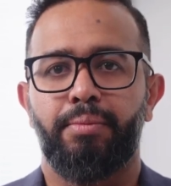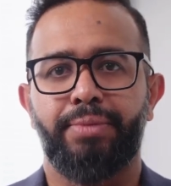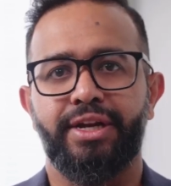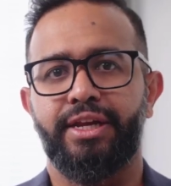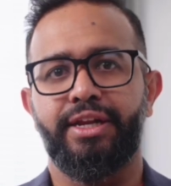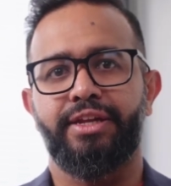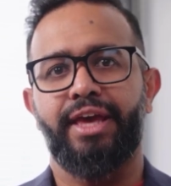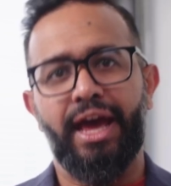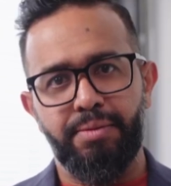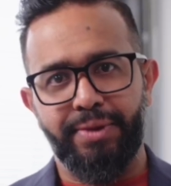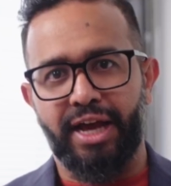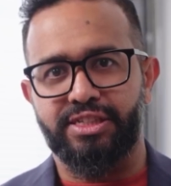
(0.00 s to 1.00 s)
but it
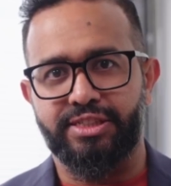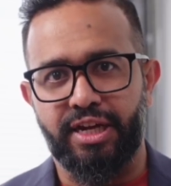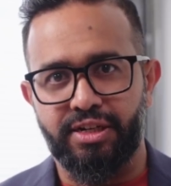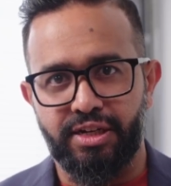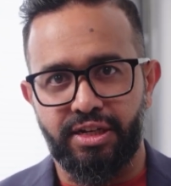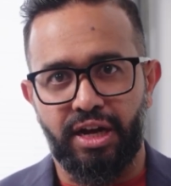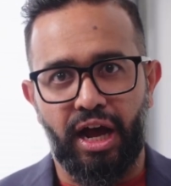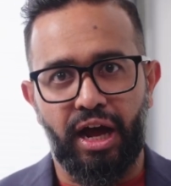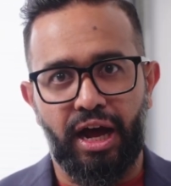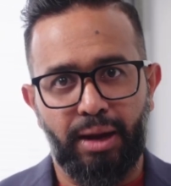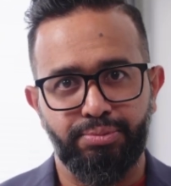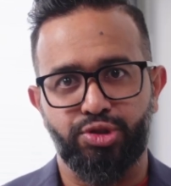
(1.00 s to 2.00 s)
can be extended
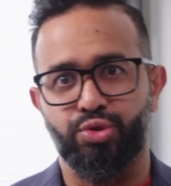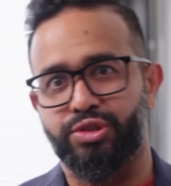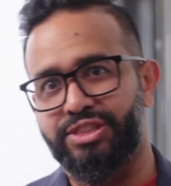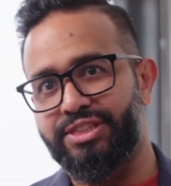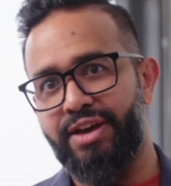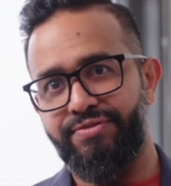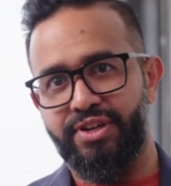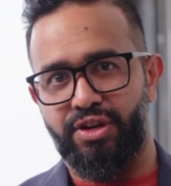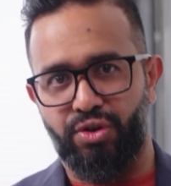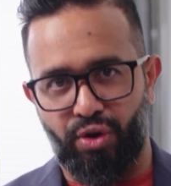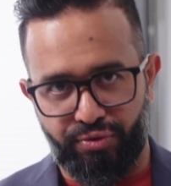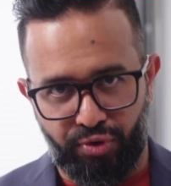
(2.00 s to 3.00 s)
up to
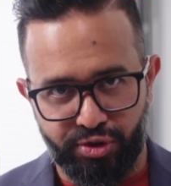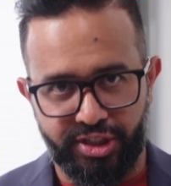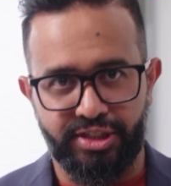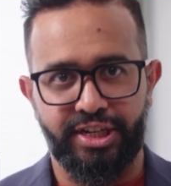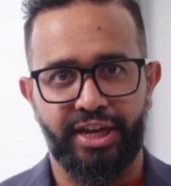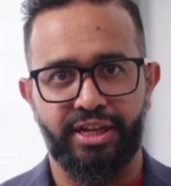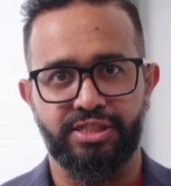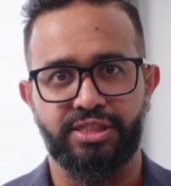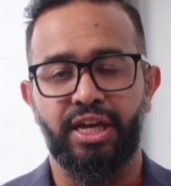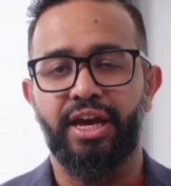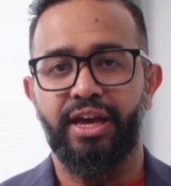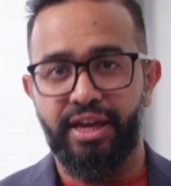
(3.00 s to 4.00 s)
7 or 14
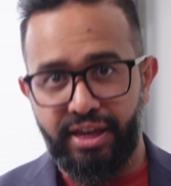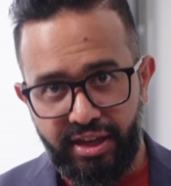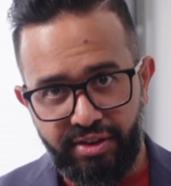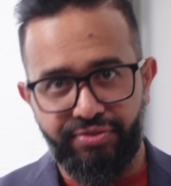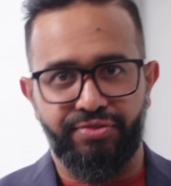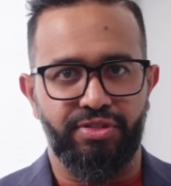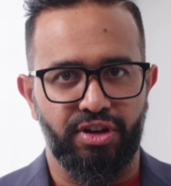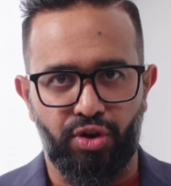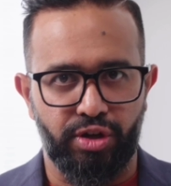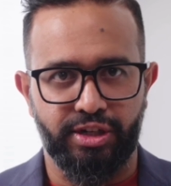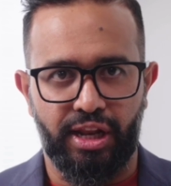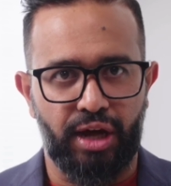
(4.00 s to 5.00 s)
days if the
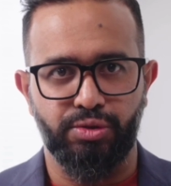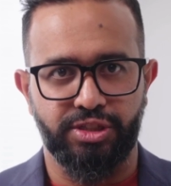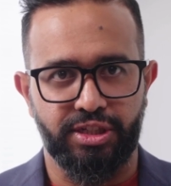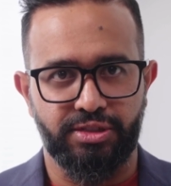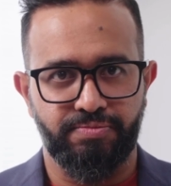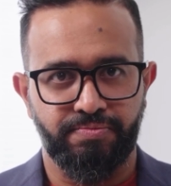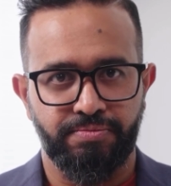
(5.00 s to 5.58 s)
court allows it.